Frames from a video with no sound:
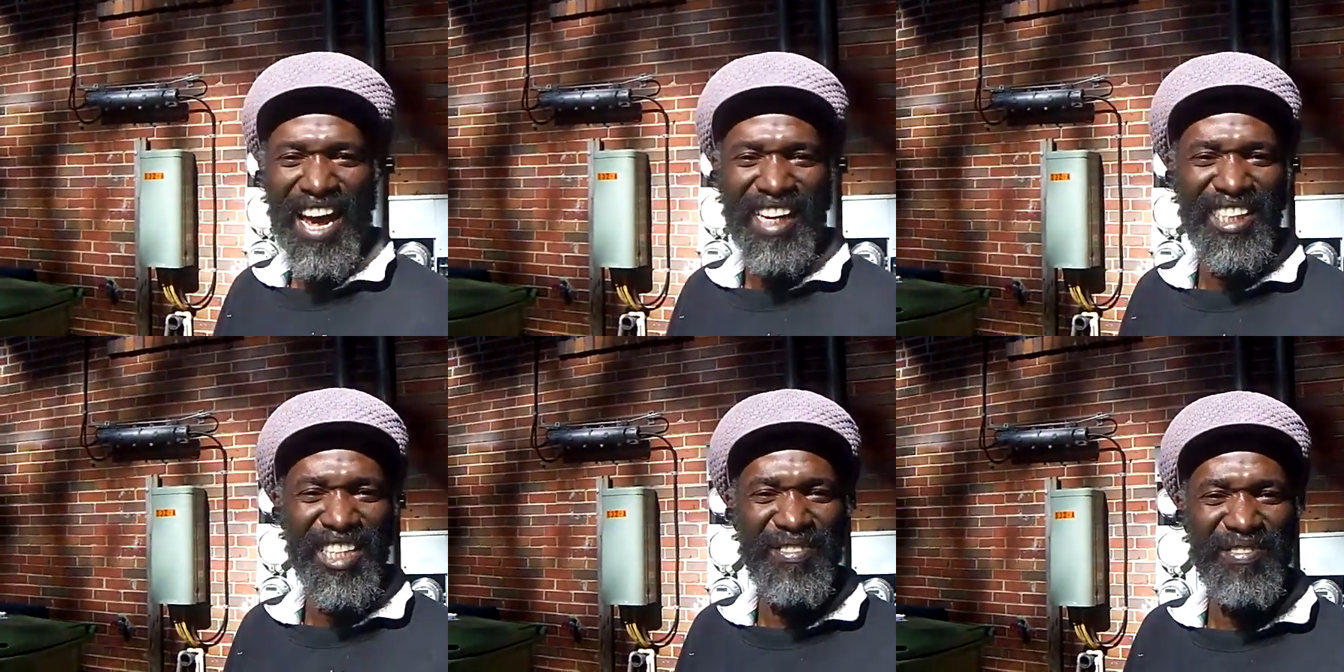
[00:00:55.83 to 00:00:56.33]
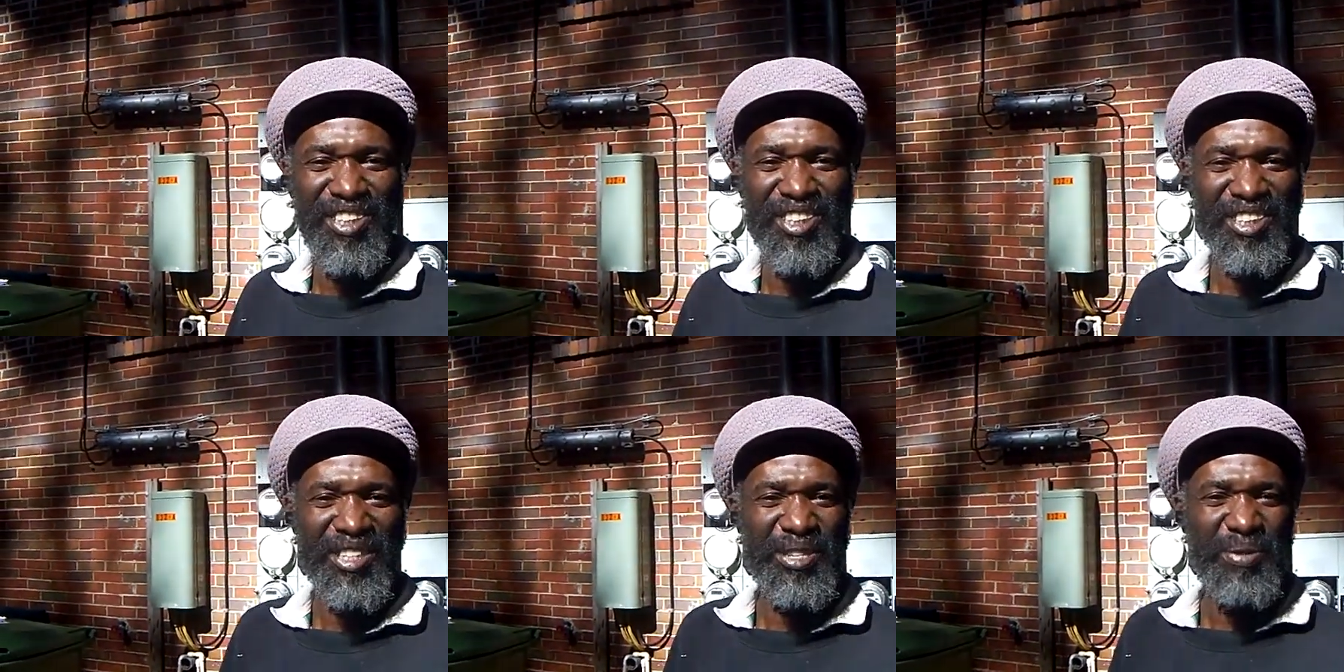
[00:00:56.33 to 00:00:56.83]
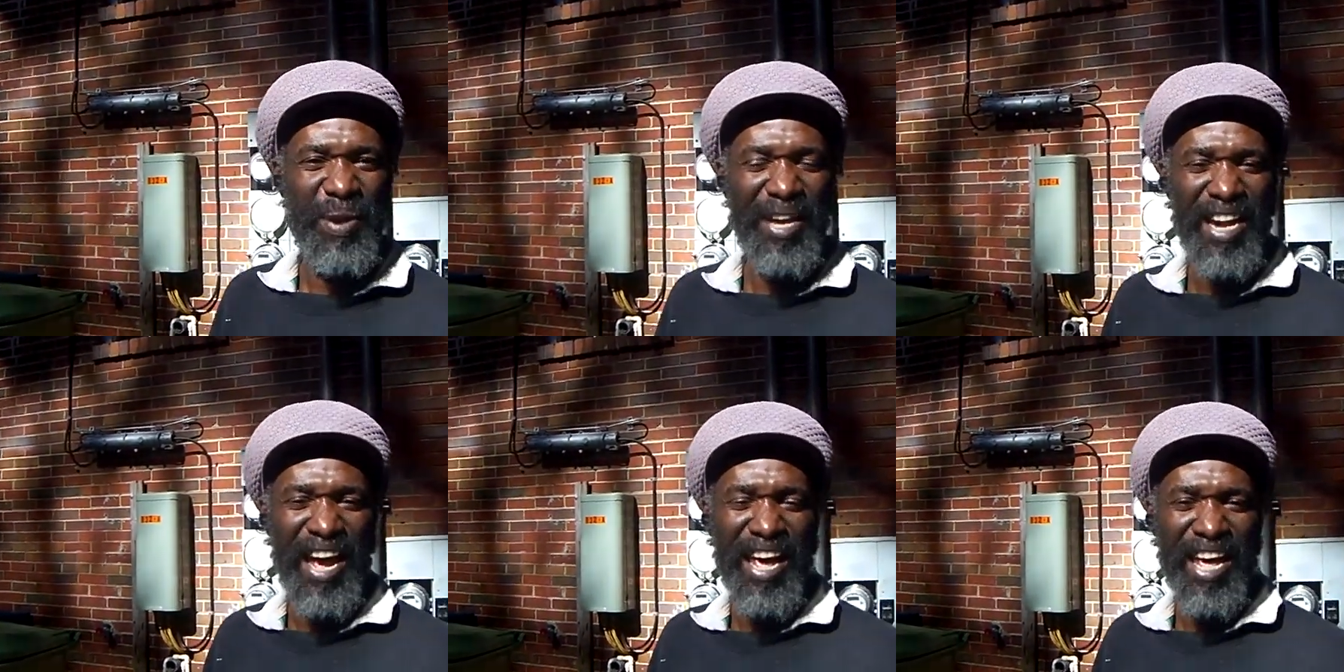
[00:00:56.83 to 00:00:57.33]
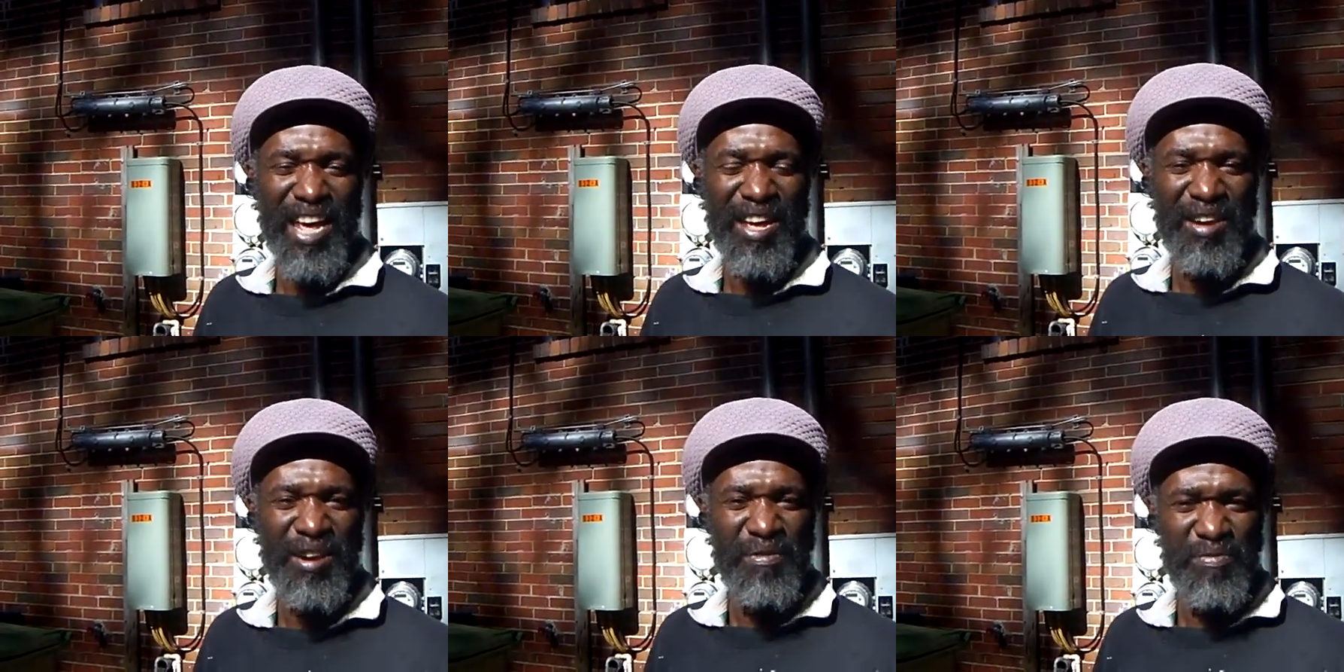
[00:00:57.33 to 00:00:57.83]
Atlanta Division,
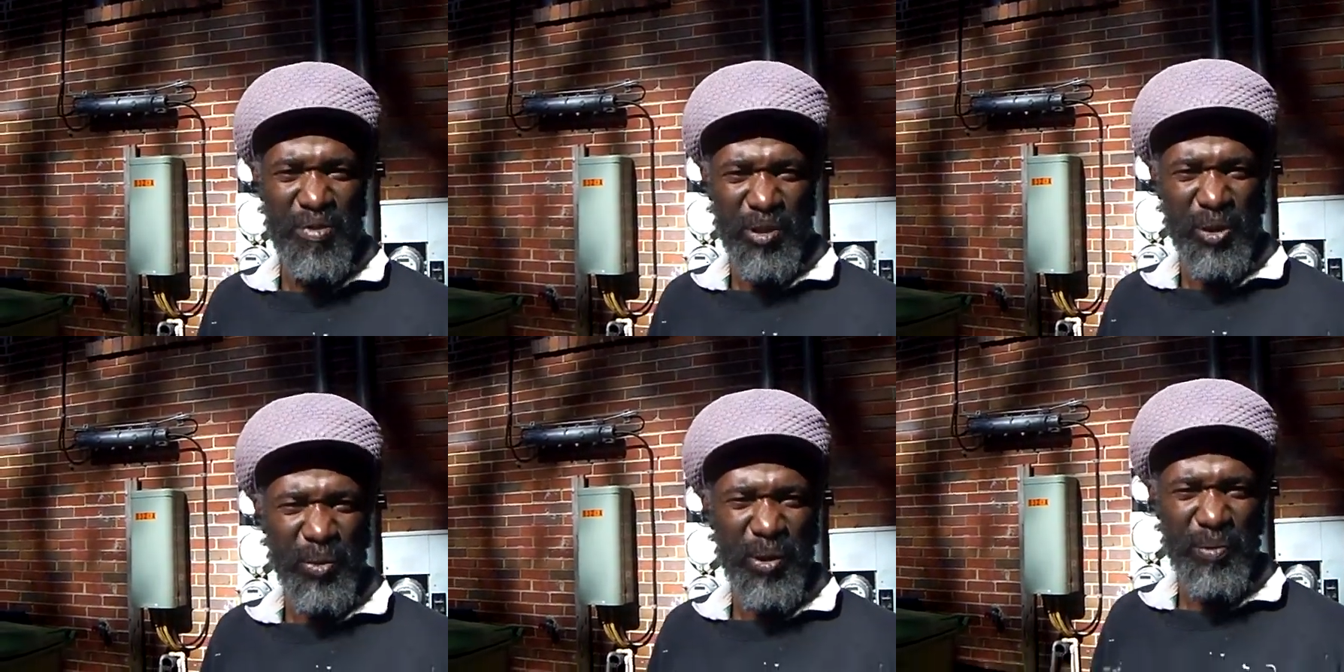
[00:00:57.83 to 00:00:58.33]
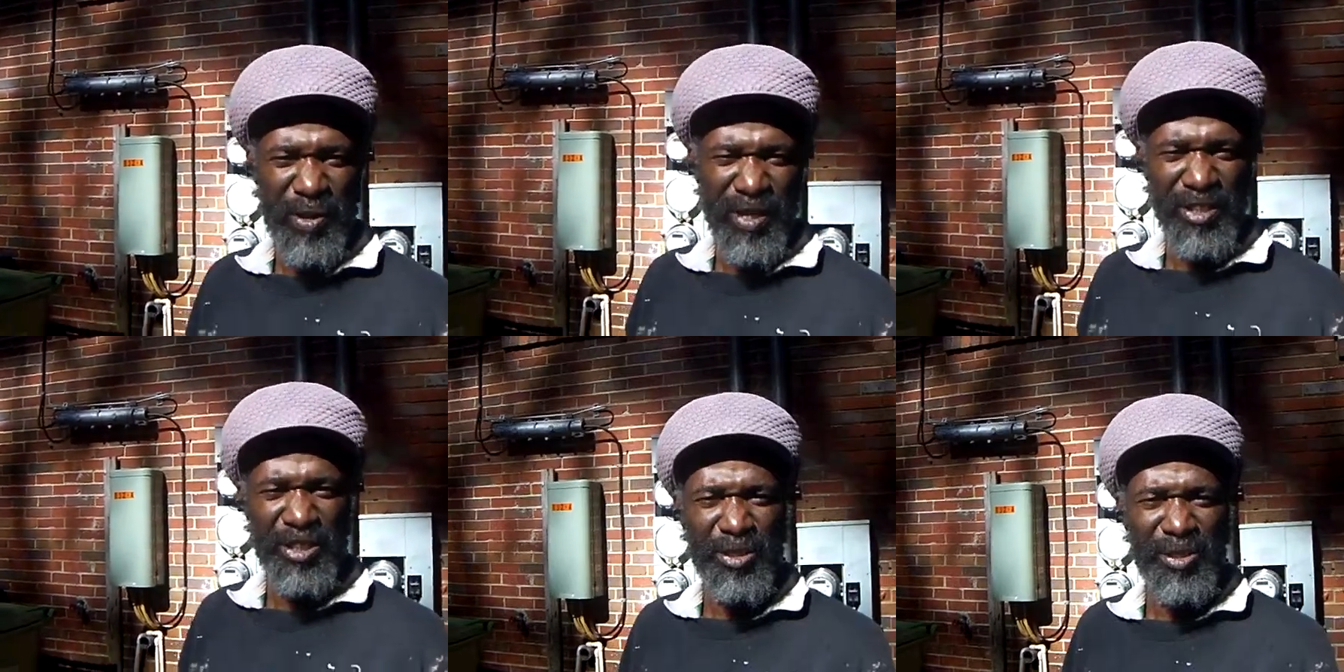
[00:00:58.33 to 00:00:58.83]
UNIA 421, the